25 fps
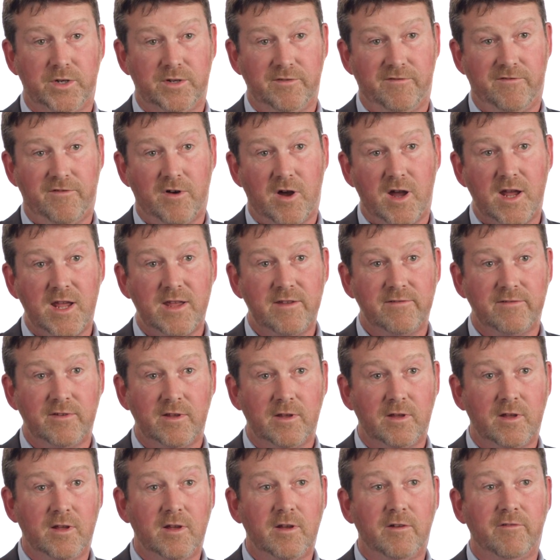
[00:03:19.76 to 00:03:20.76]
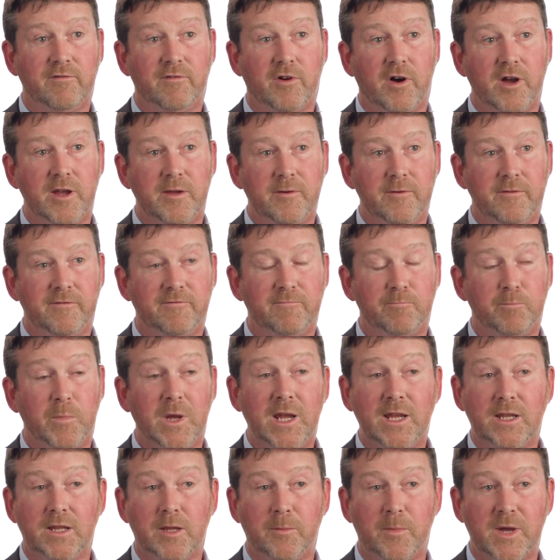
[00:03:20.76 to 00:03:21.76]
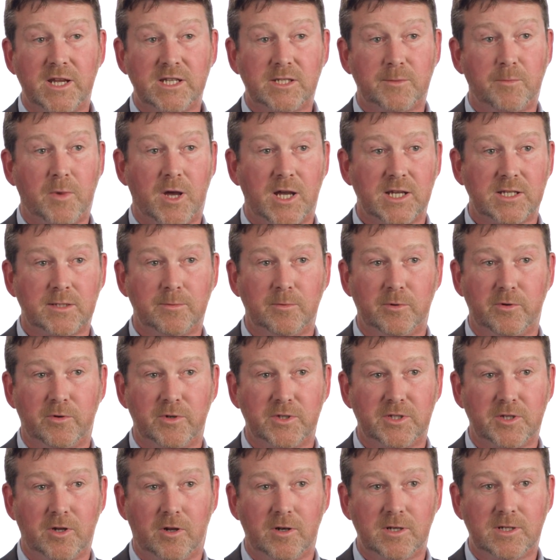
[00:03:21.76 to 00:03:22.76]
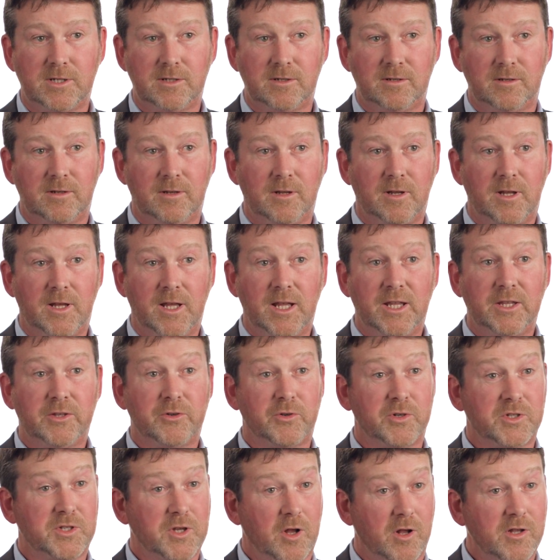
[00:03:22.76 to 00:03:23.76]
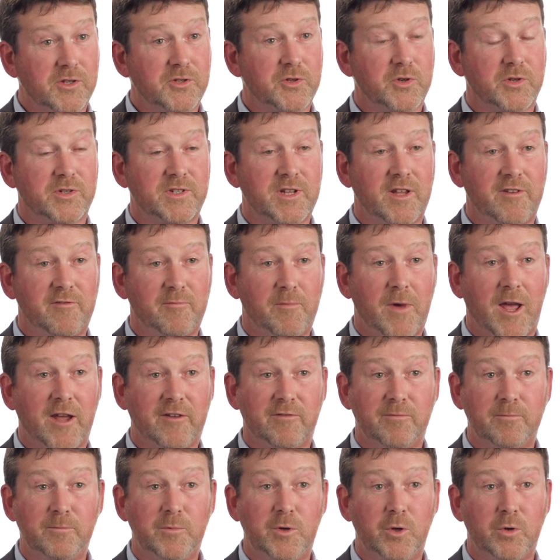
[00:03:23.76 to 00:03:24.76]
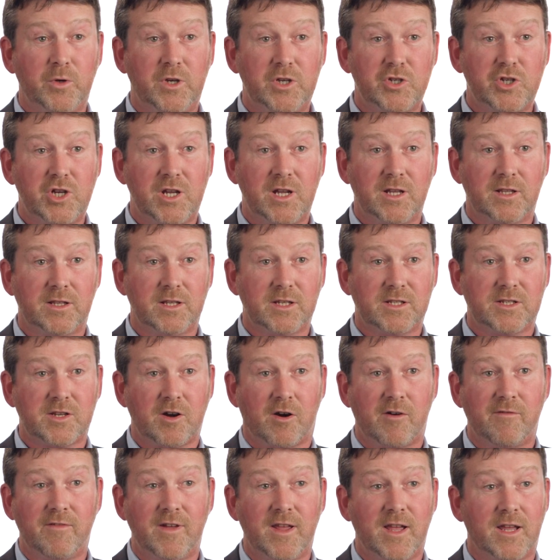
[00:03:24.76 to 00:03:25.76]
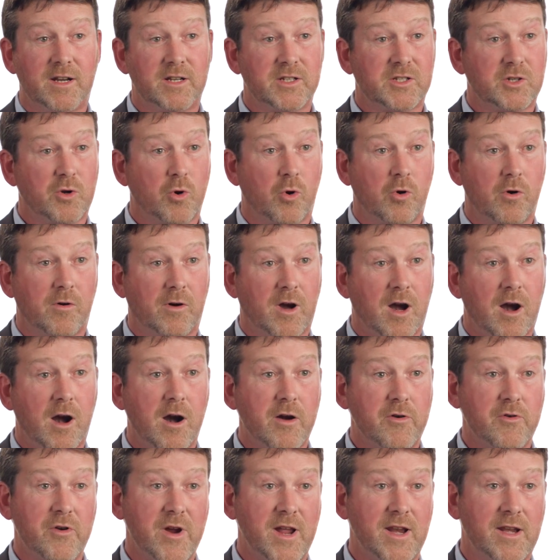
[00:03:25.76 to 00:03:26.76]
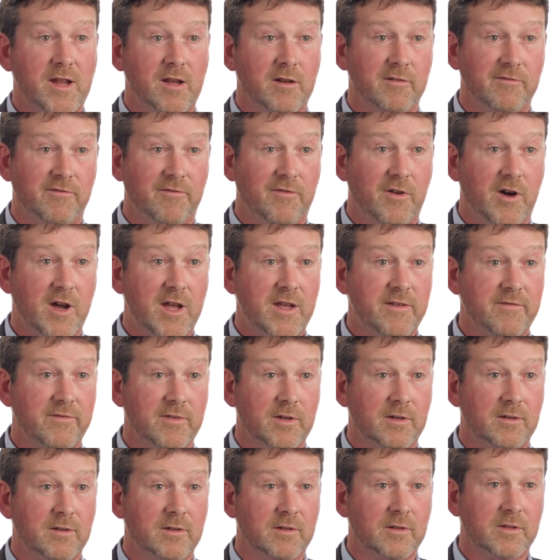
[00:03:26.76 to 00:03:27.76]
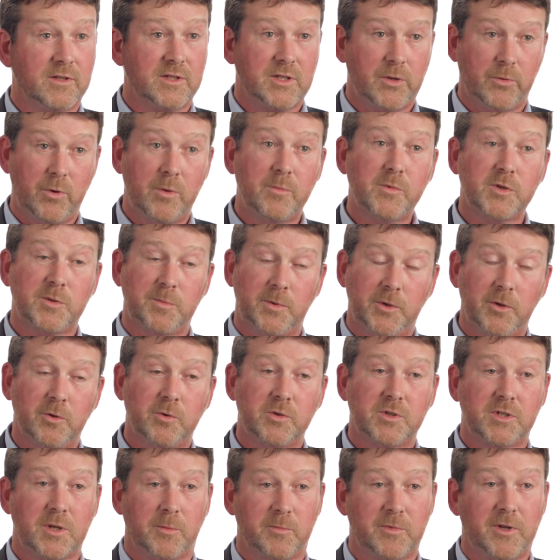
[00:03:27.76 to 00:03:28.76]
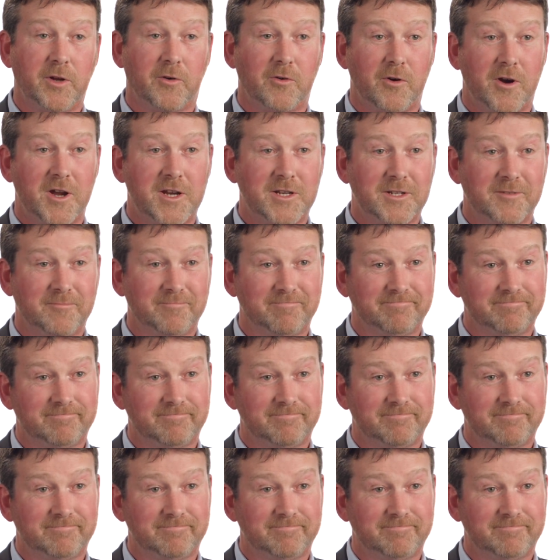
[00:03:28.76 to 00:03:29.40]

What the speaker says: to 5, 5 being the best possible result. The results received back from UDG in the survey had a scorecard rating of 5, so we must be doing something right.